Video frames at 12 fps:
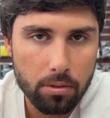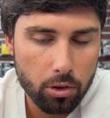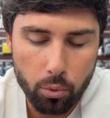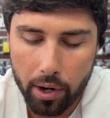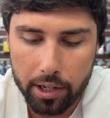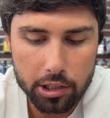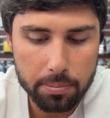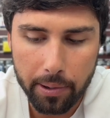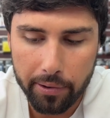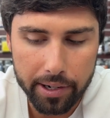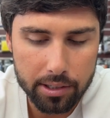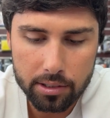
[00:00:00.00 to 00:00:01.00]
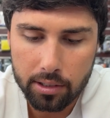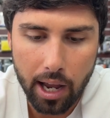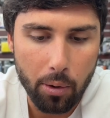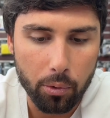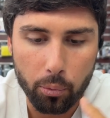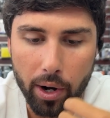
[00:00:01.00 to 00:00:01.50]
great experience.
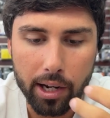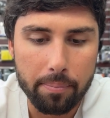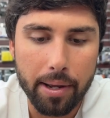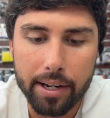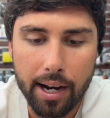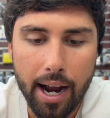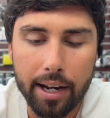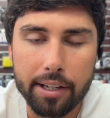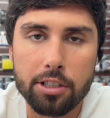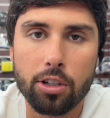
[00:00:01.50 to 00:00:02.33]
I would recommend it highly